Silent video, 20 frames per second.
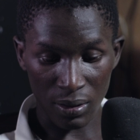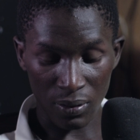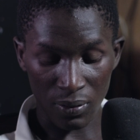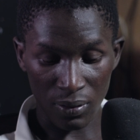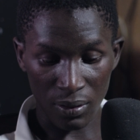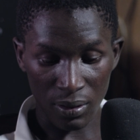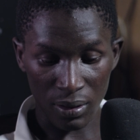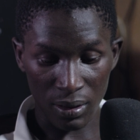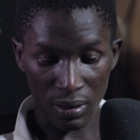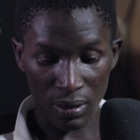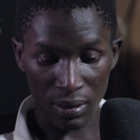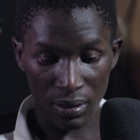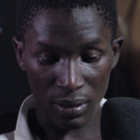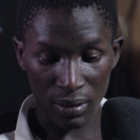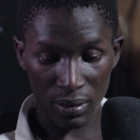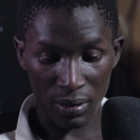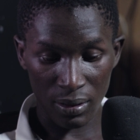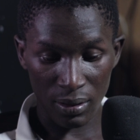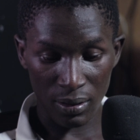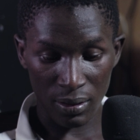around there,
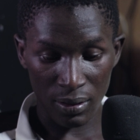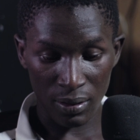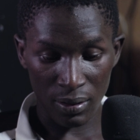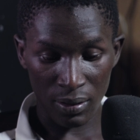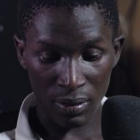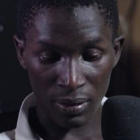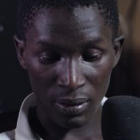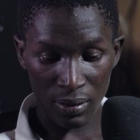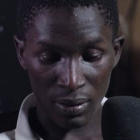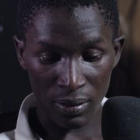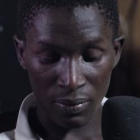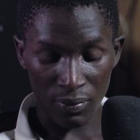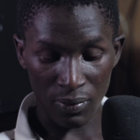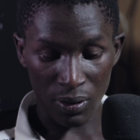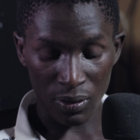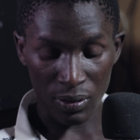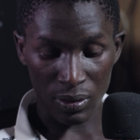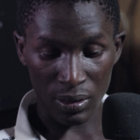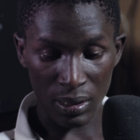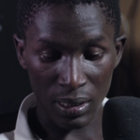
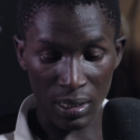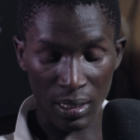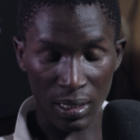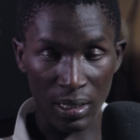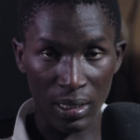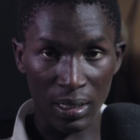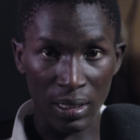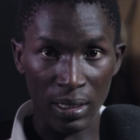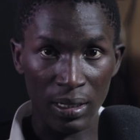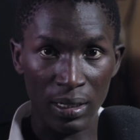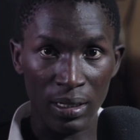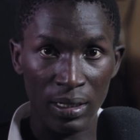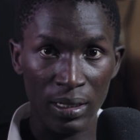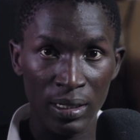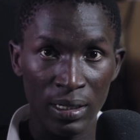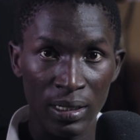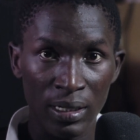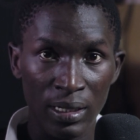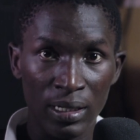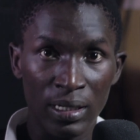because the guy
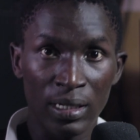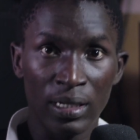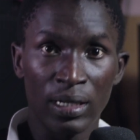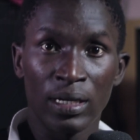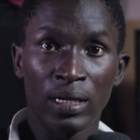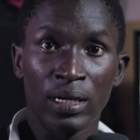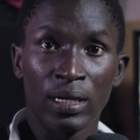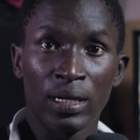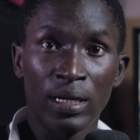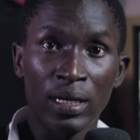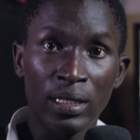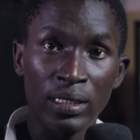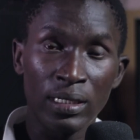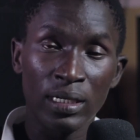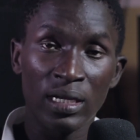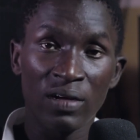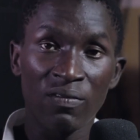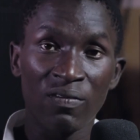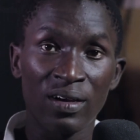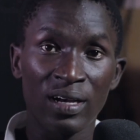
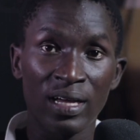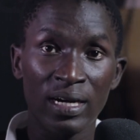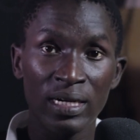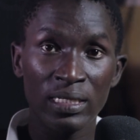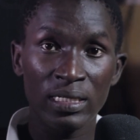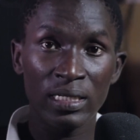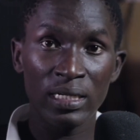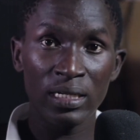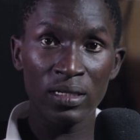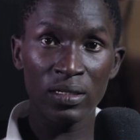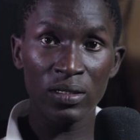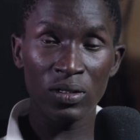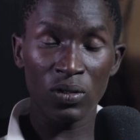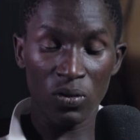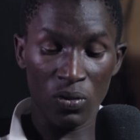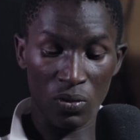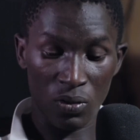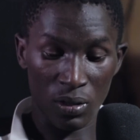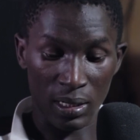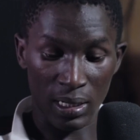doesn't have a dark skin
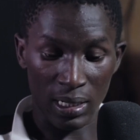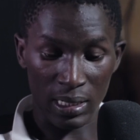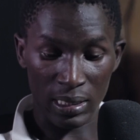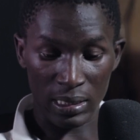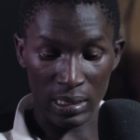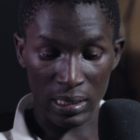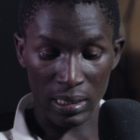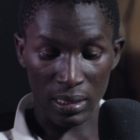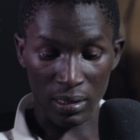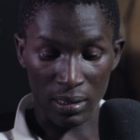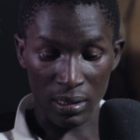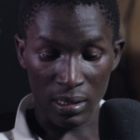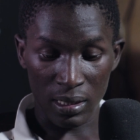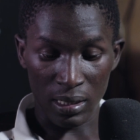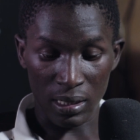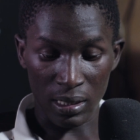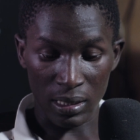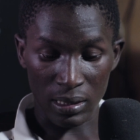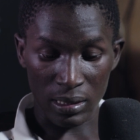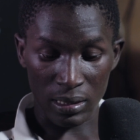or a light skin,
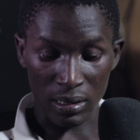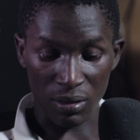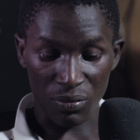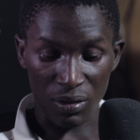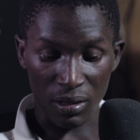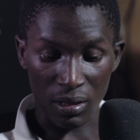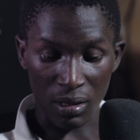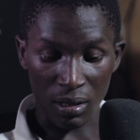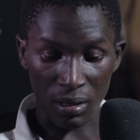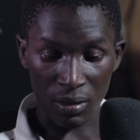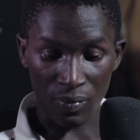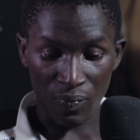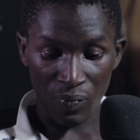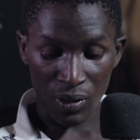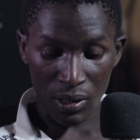is in the middle.